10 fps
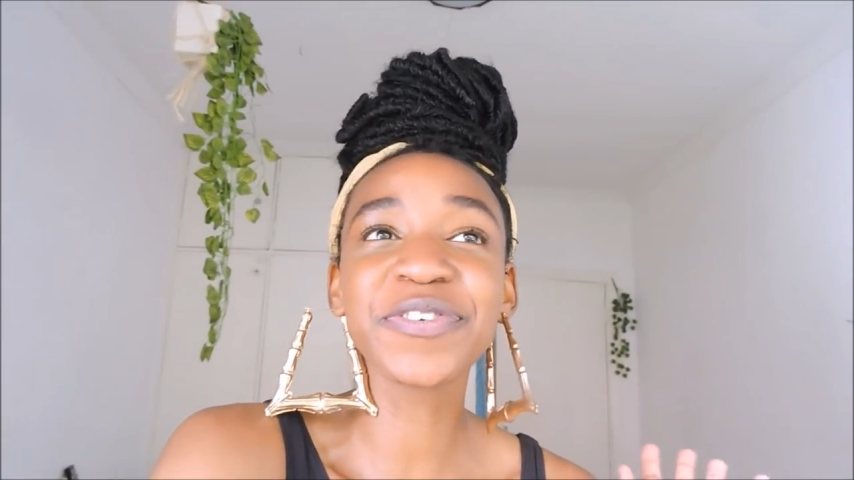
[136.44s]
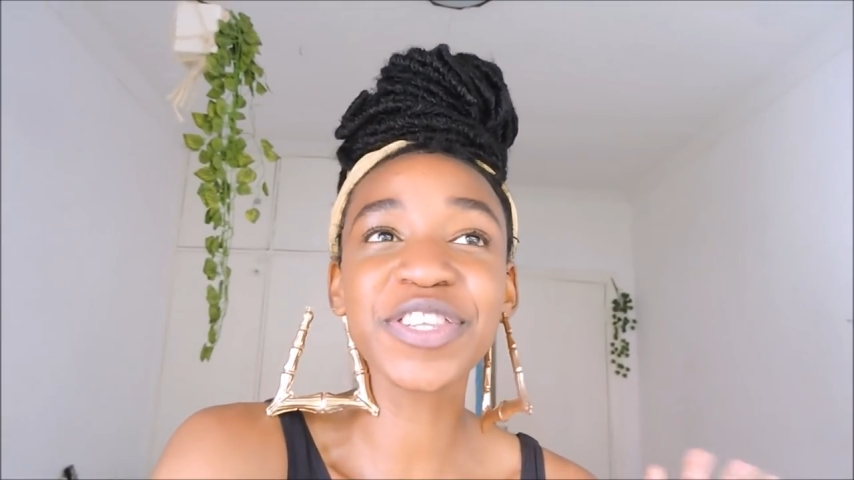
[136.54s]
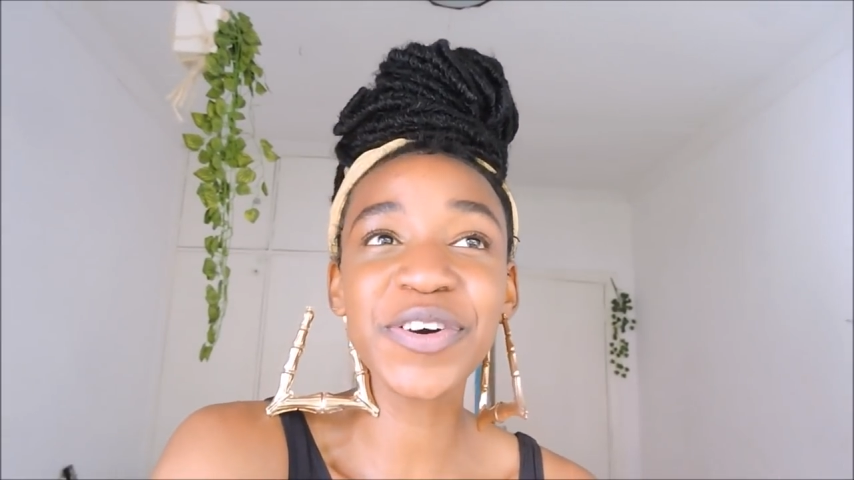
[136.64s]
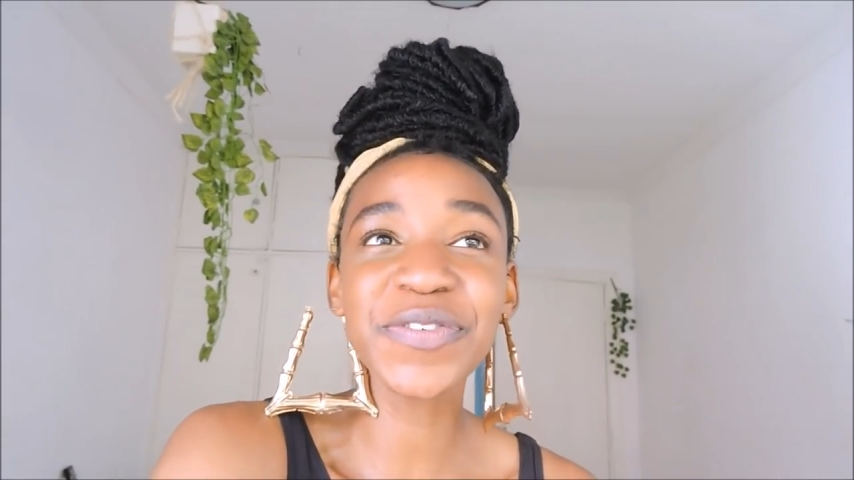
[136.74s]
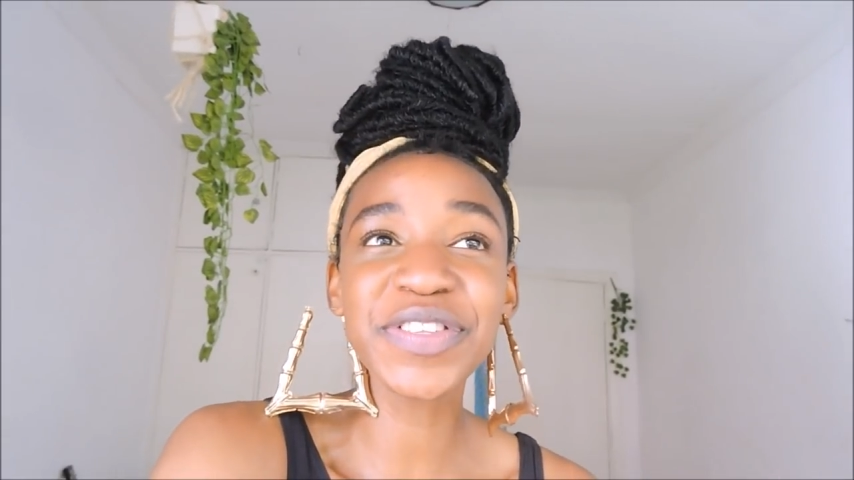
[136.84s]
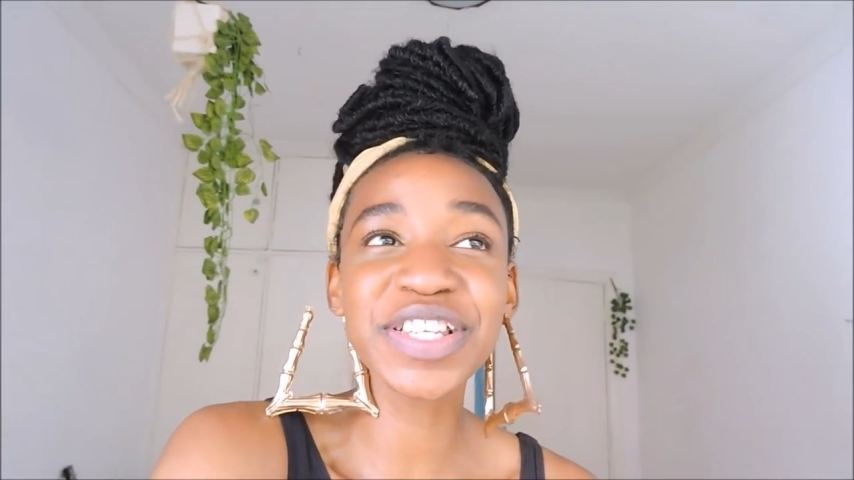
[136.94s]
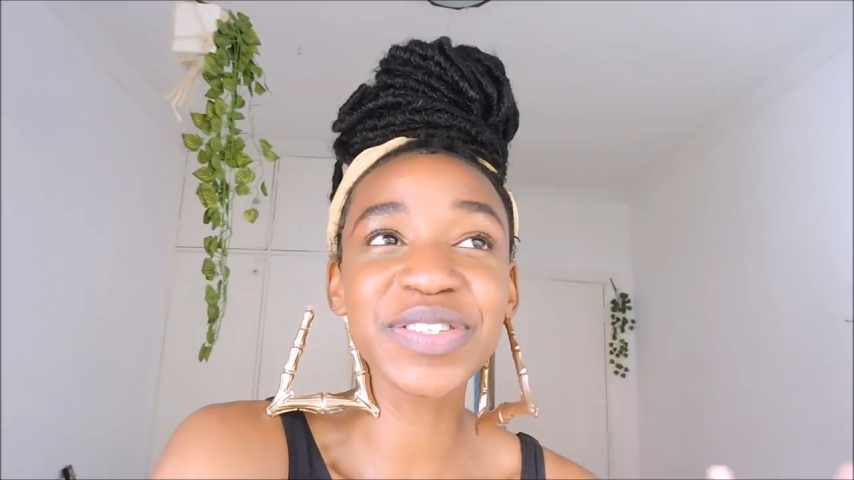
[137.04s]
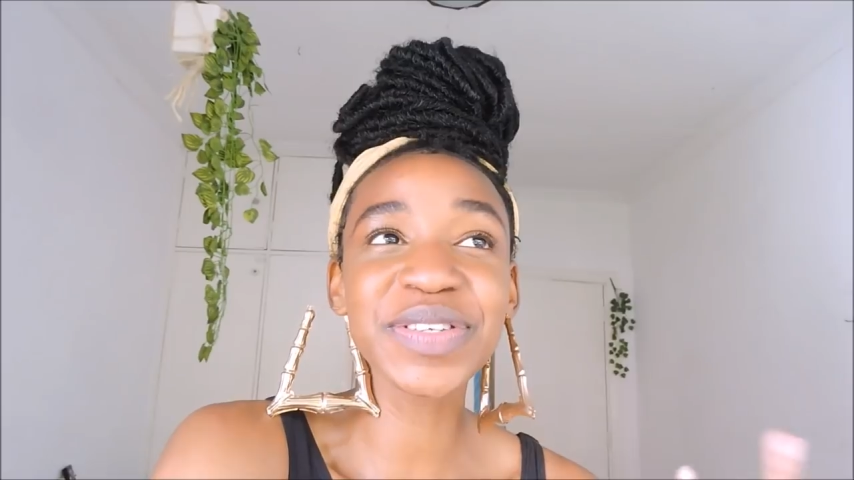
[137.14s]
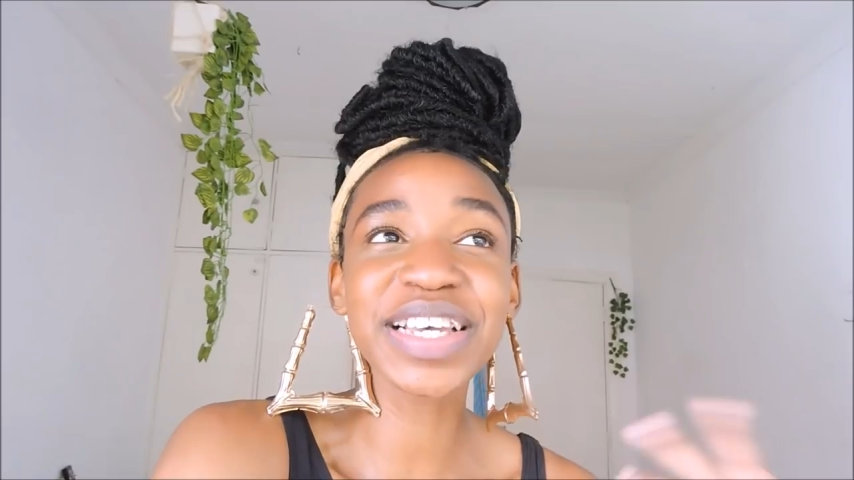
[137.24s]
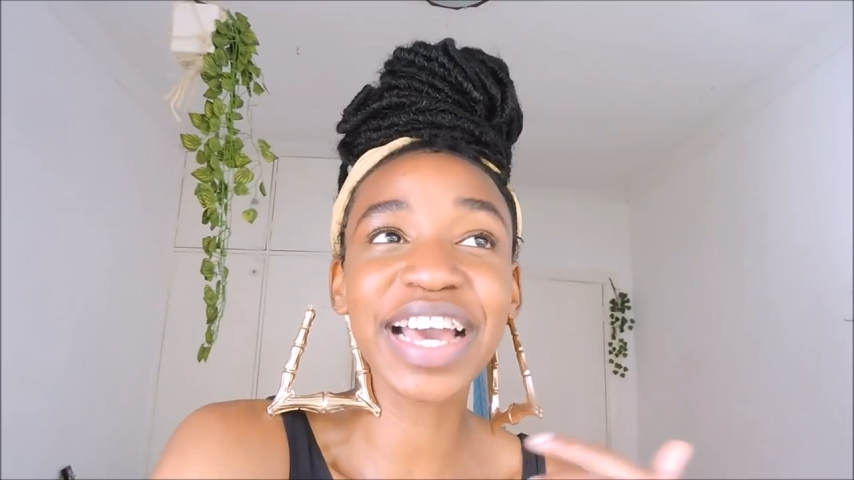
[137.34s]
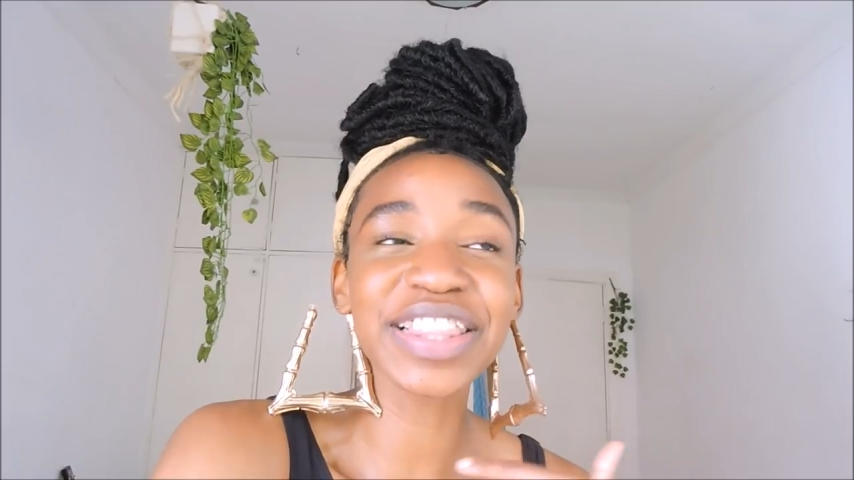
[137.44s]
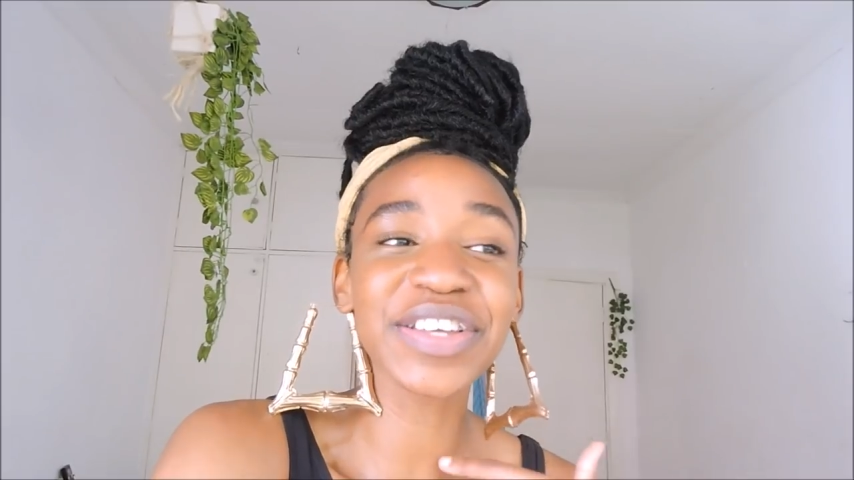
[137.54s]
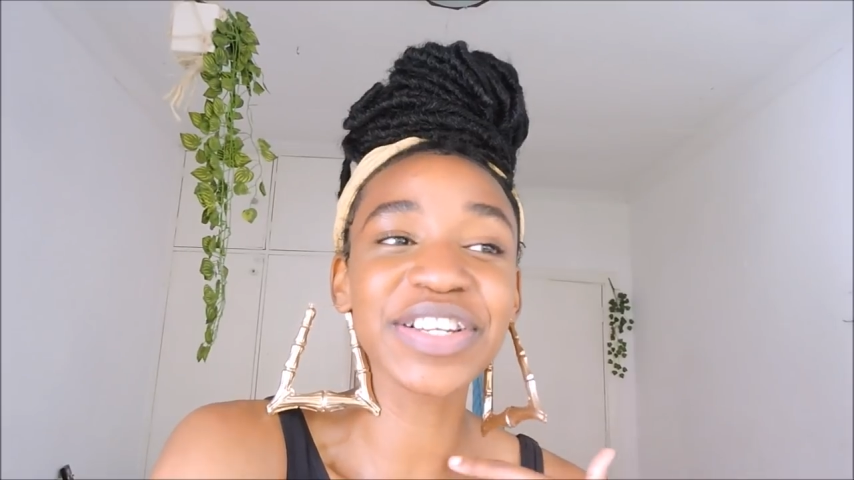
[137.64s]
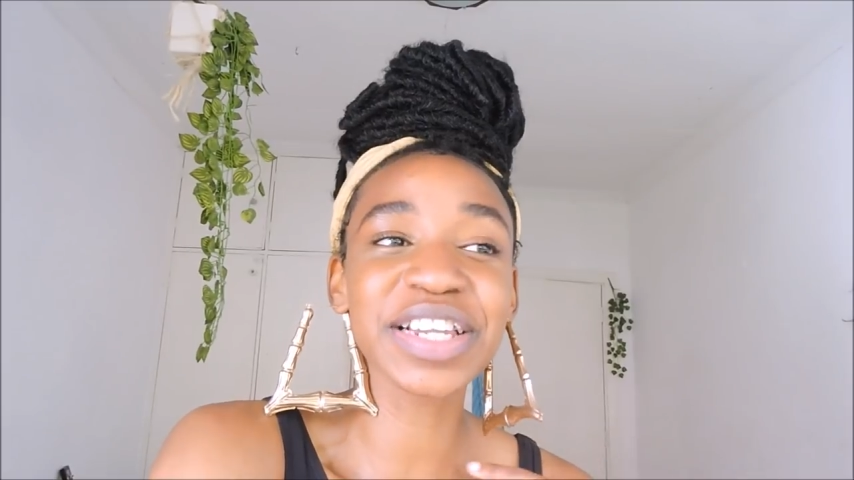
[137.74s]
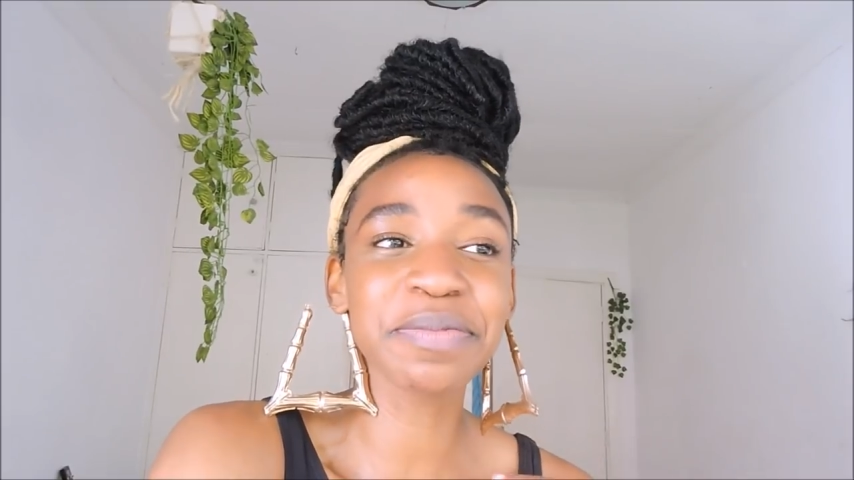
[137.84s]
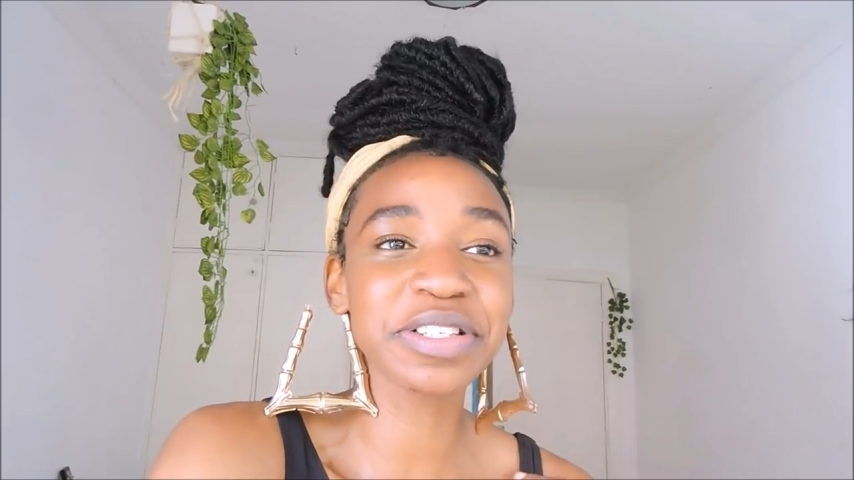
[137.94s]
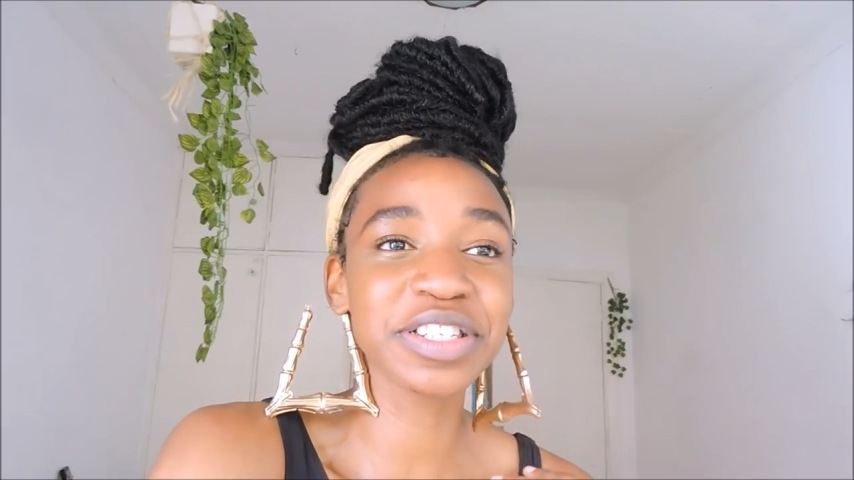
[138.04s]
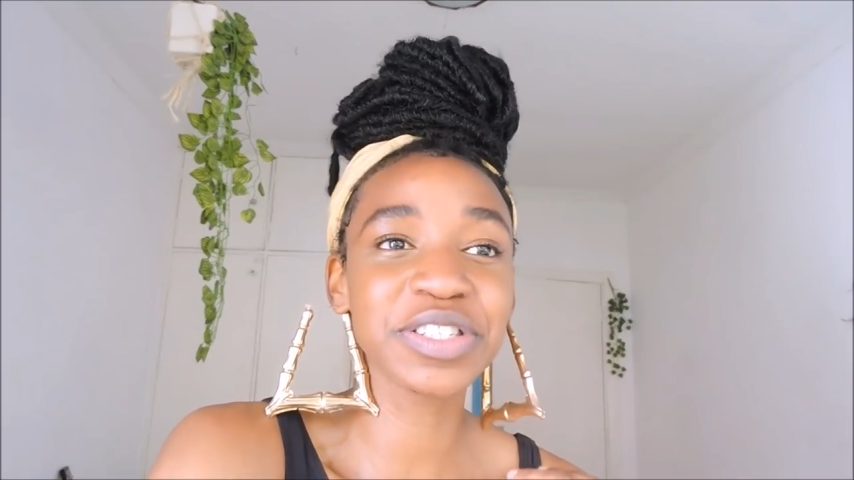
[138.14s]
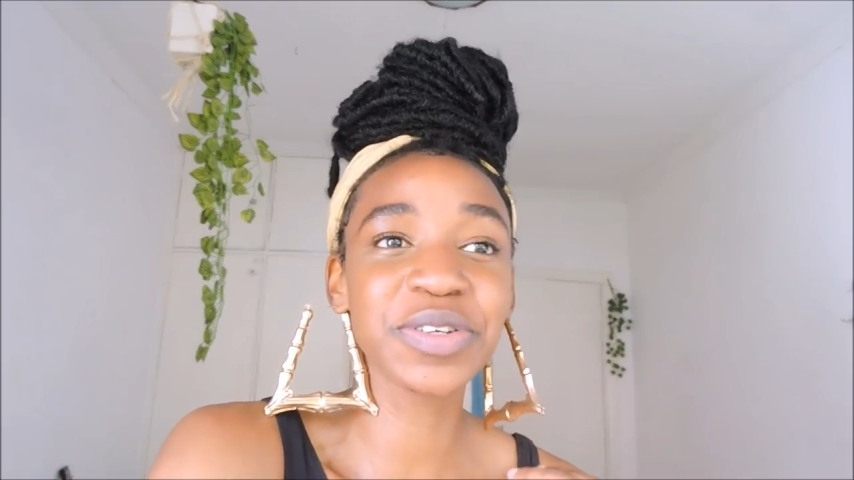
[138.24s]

so for this week I thought let me just